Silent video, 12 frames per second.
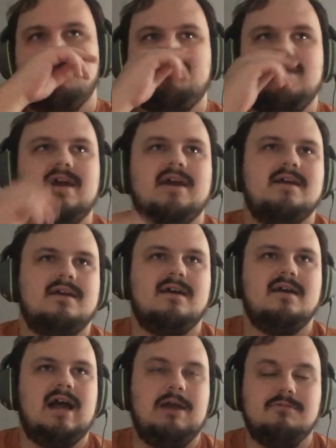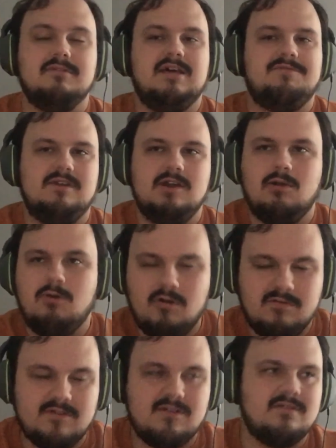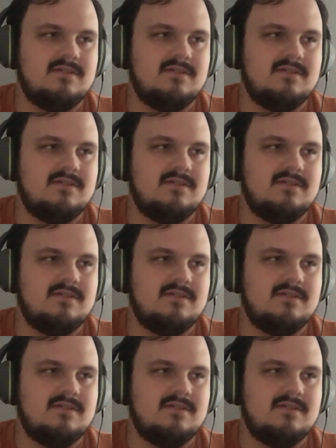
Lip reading: that I will definitely go over,